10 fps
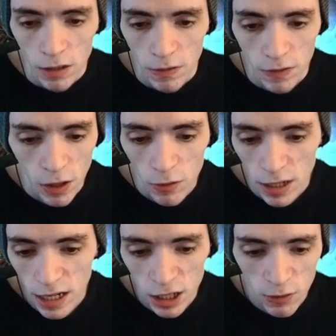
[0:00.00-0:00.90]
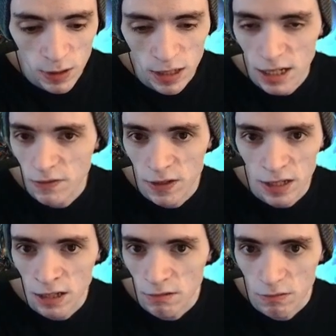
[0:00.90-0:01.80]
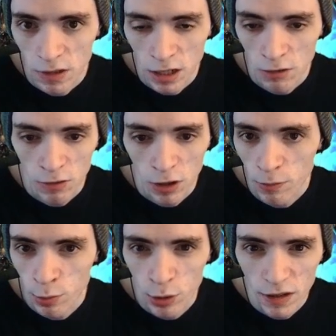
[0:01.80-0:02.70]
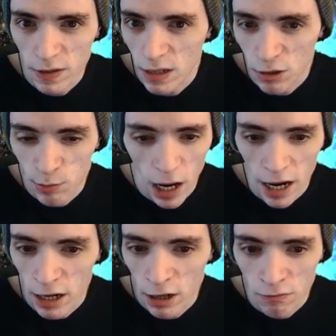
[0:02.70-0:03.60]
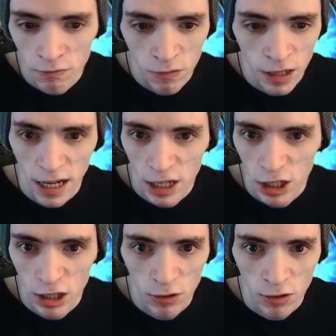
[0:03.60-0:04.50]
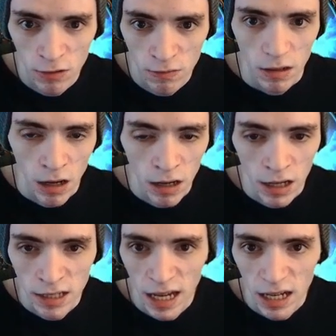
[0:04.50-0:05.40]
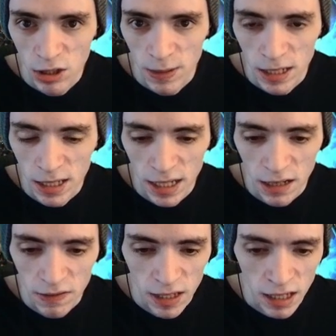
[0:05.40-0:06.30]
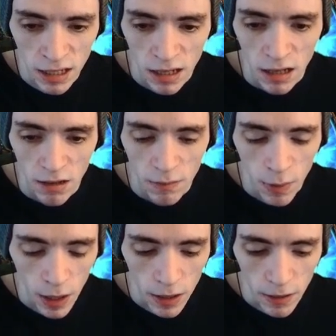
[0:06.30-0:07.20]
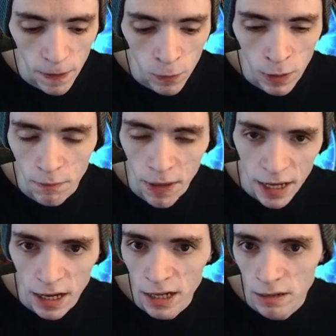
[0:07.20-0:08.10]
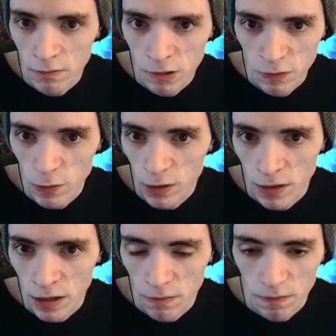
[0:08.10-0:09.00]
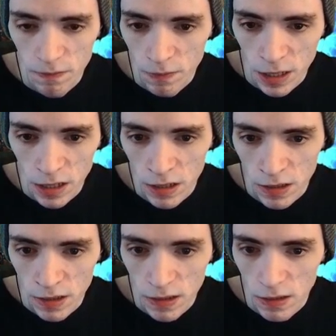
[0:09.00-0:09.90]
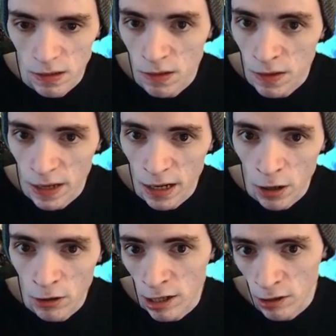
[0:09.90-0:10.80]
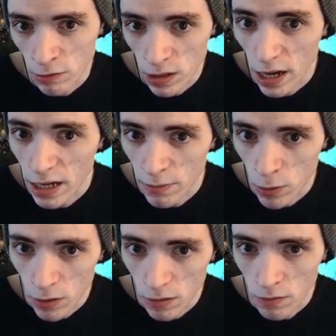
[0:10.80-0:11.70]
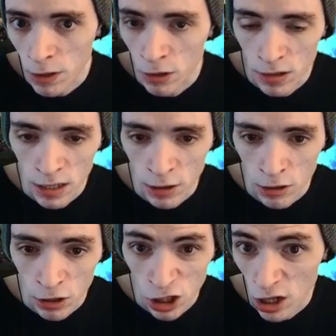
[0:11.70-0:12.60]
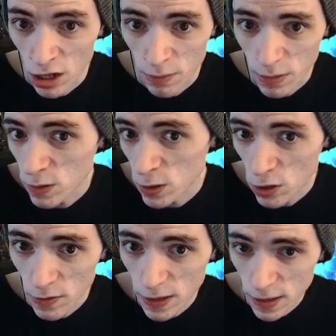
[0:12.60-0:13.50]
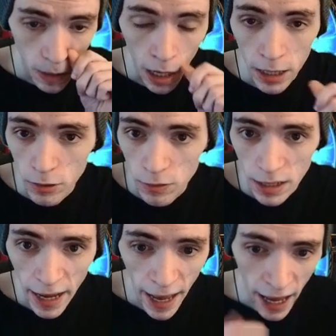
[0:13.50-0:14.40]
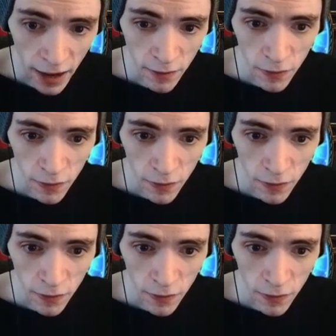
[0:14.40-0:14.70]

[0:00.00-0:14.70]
no connection with TFT, no previous prior connection or attachment to TFT, but we make items for them because they are a reliable mirror tier shop service. I don't have